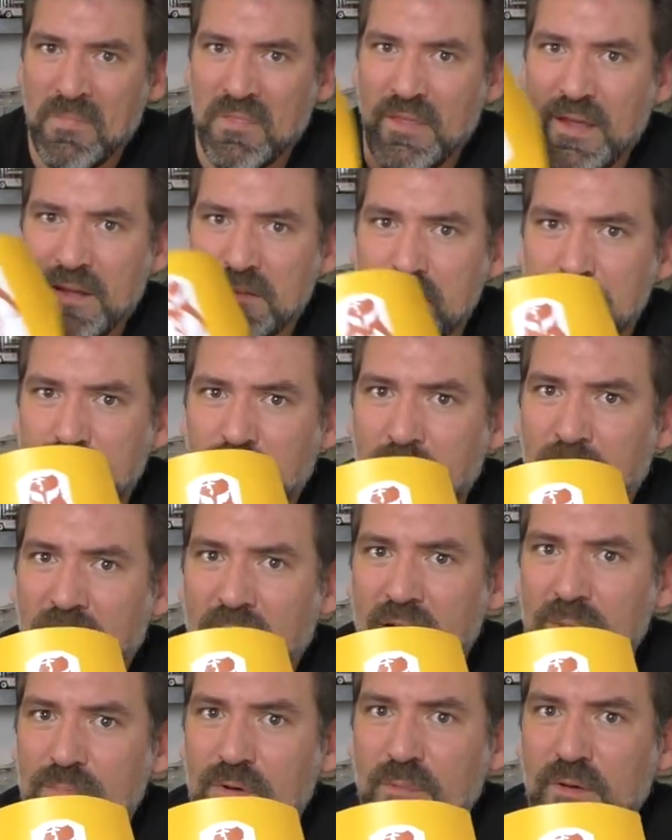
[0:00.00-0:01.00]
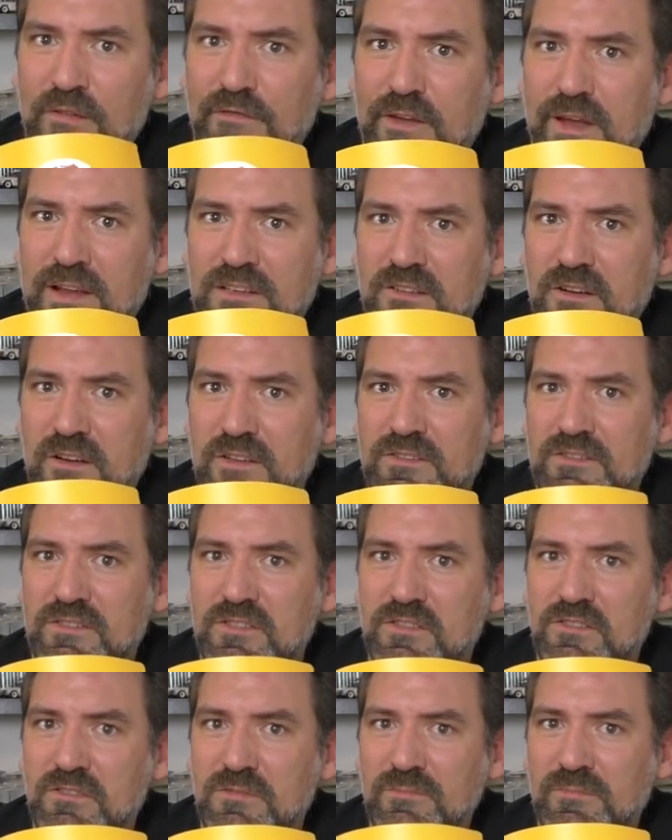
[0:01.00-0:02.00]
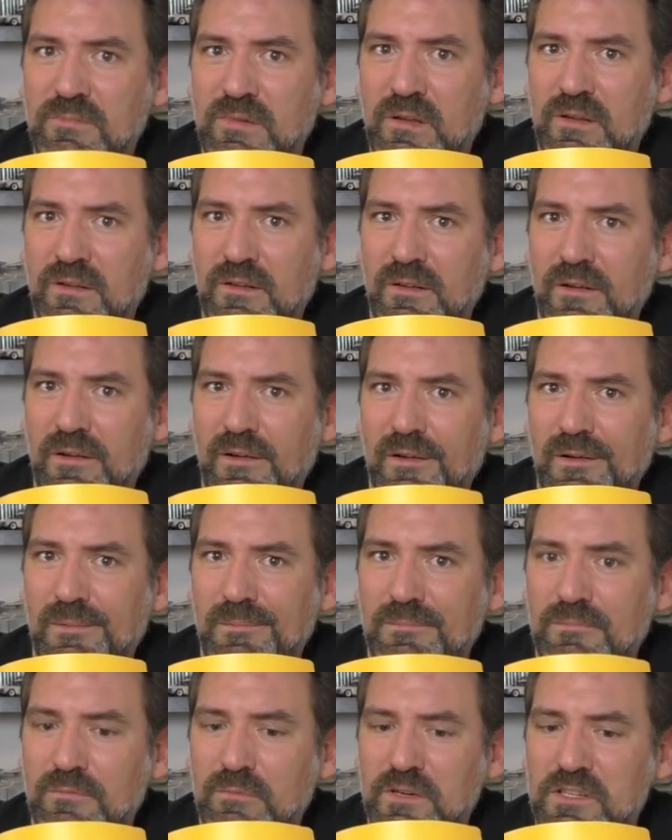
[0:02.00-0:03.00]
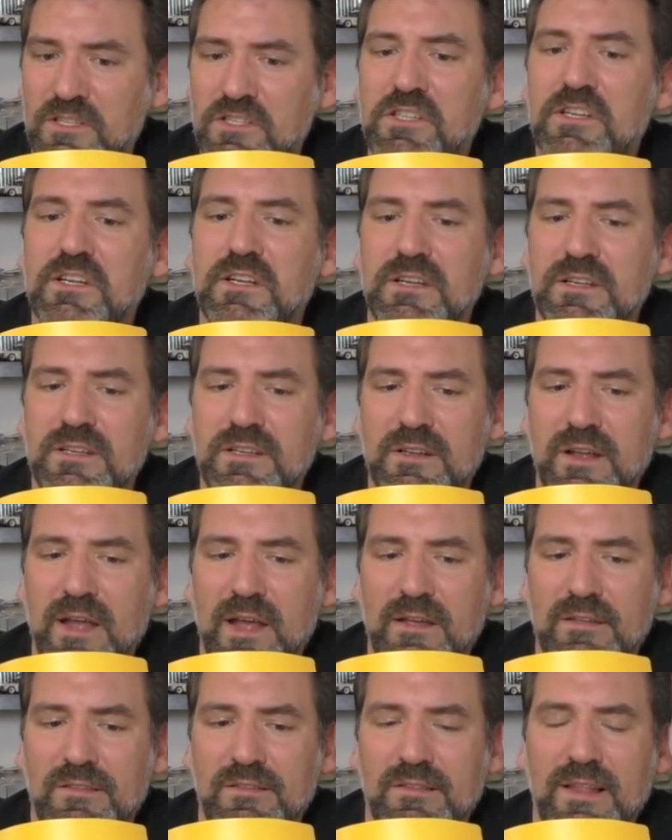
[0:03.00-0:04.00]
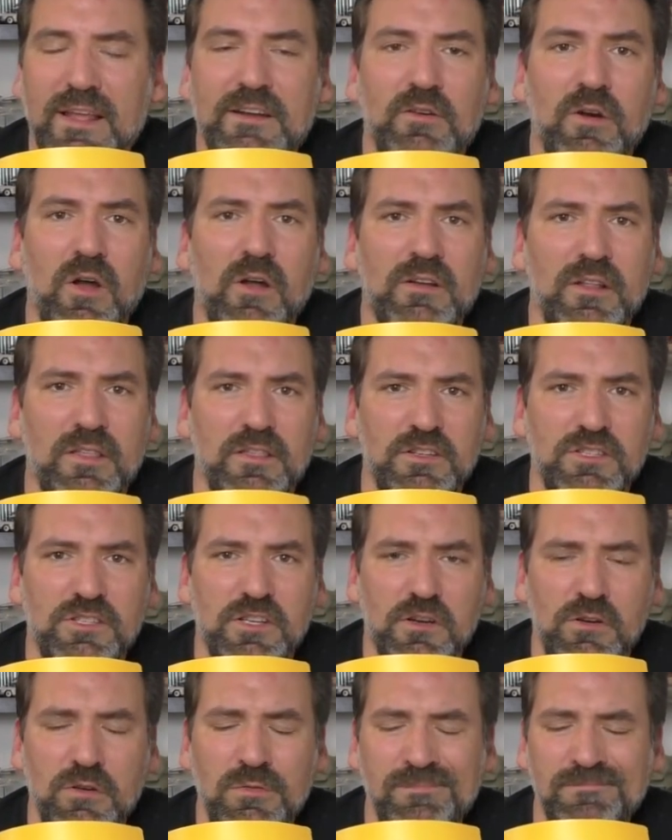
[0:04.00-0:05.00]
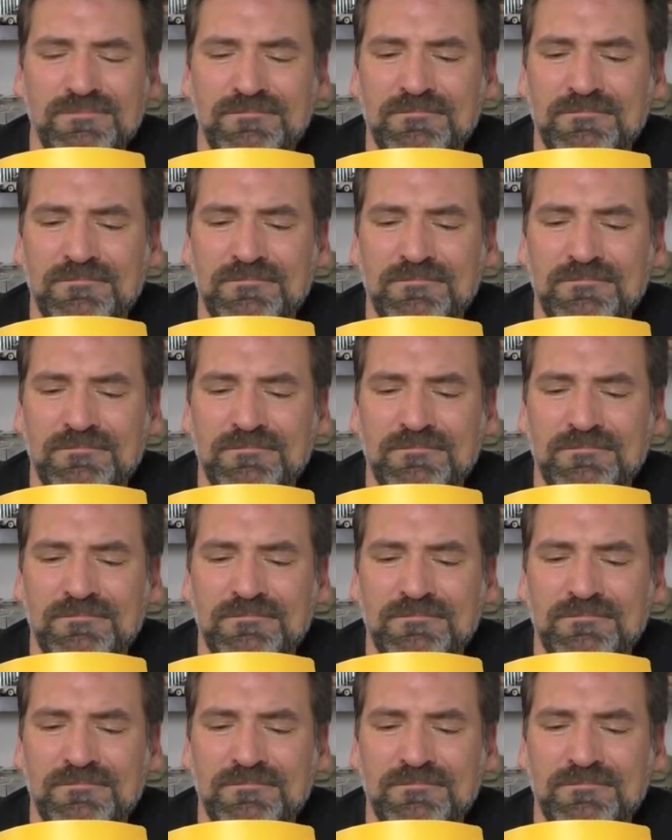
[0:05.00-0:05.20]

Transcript: That's for my Boba Fett costume, which he has later on in the show.